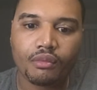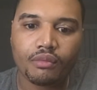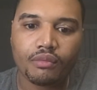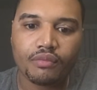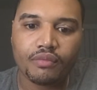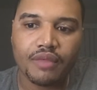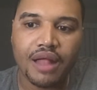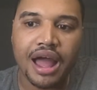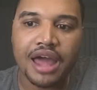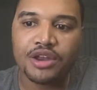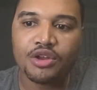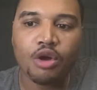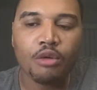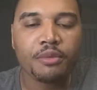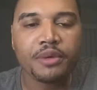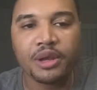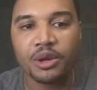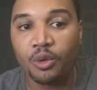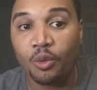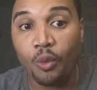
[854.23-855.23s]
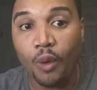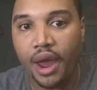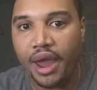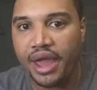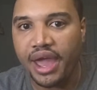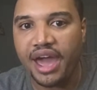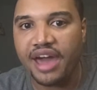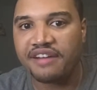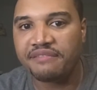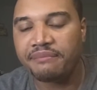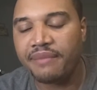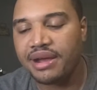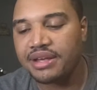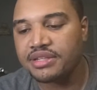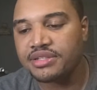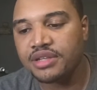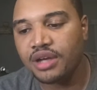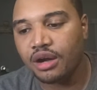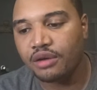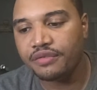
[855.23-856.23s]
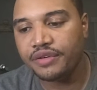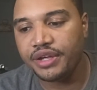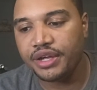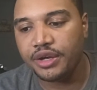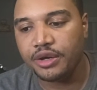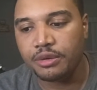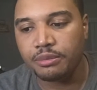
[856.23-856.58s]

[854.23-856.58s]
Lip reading: I know I'm getting way ahead of myself here,